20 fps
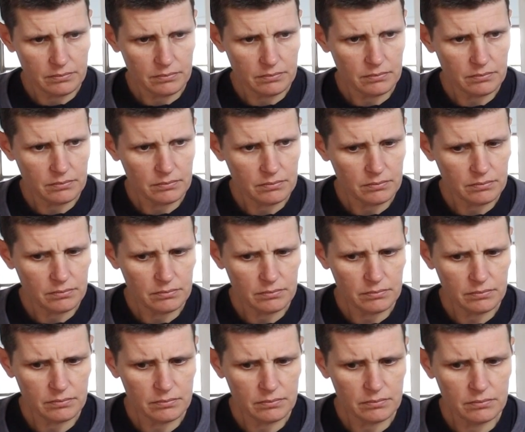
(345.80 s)

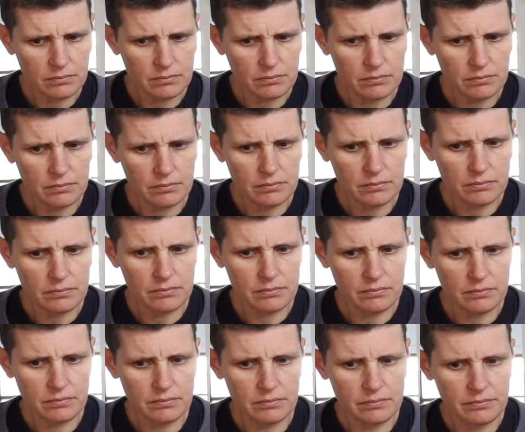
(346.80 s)

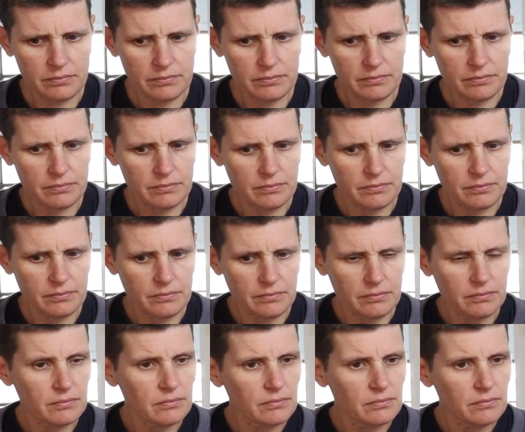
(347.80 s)
(not speaking)